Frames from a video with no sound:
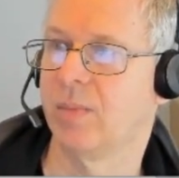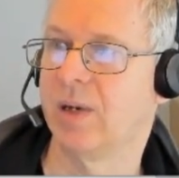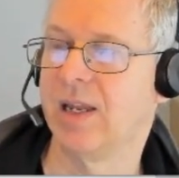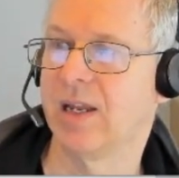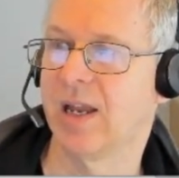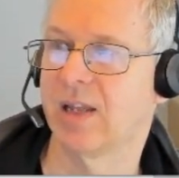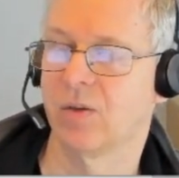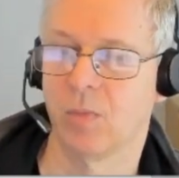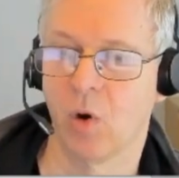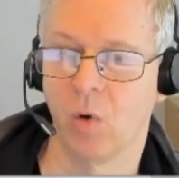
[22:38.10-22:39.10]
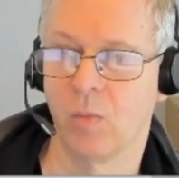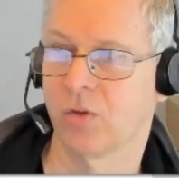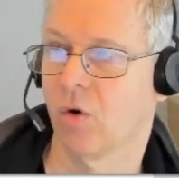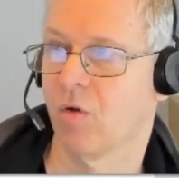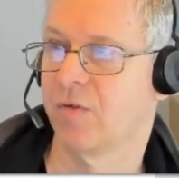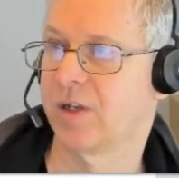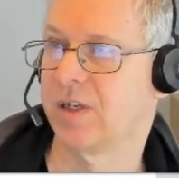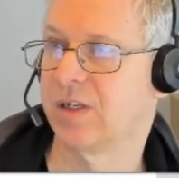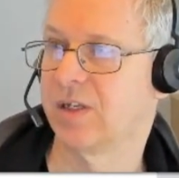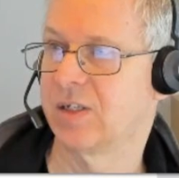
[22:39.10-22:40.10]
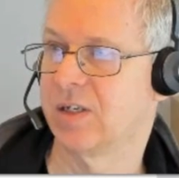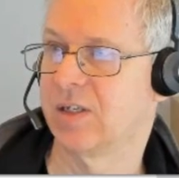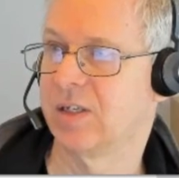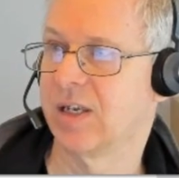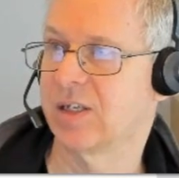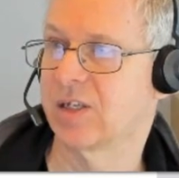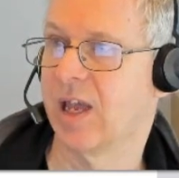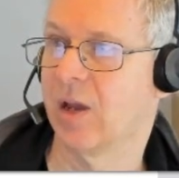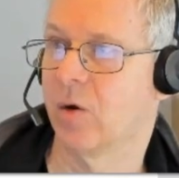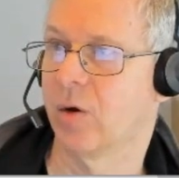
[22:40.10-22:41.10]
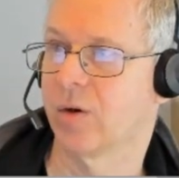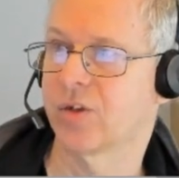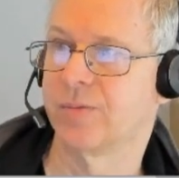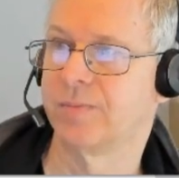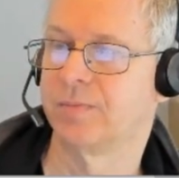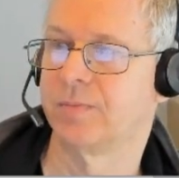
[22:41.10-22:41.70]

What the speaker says: link at the moment over the 6 gigahertz,